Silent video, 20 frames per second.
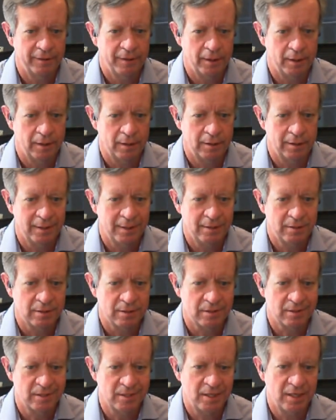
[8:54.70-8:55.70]
They need
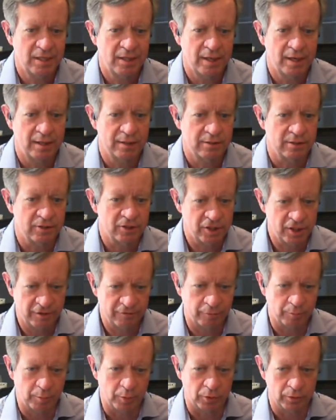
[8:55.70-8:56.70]
to see that it's
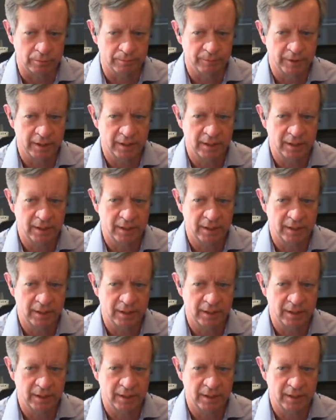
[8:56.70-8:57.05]
achievable.